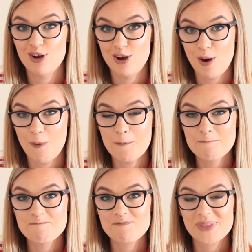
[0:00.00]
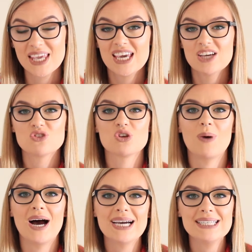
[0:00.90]
low.
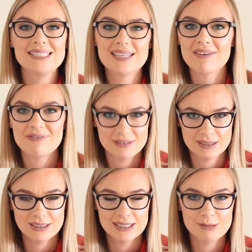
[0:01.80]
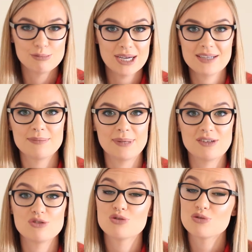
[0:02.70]
So I definitely
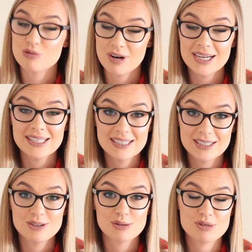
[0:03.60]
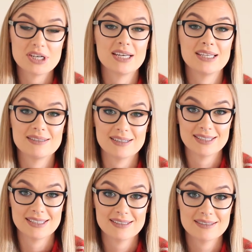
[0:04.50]
recommend trying ketogenic
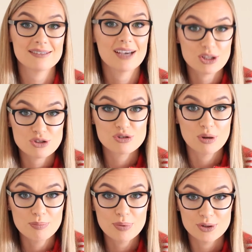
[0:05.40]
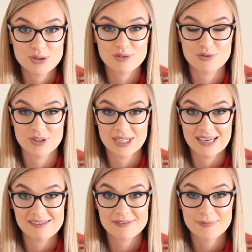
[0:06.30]
diet at some point of your
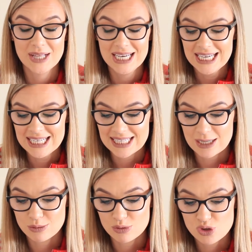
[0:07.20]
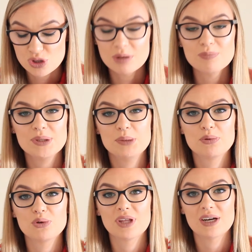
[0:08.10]
life. Now, some
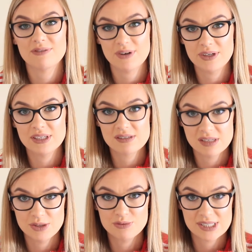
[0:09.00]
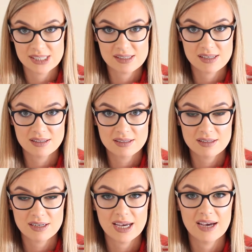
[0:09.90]
people that are very insulin resistant
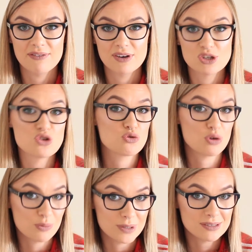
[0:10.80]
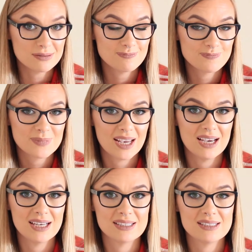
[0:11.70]
have a strong will
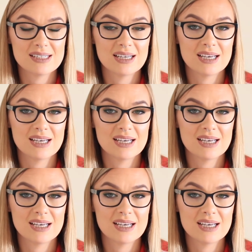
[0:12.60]
and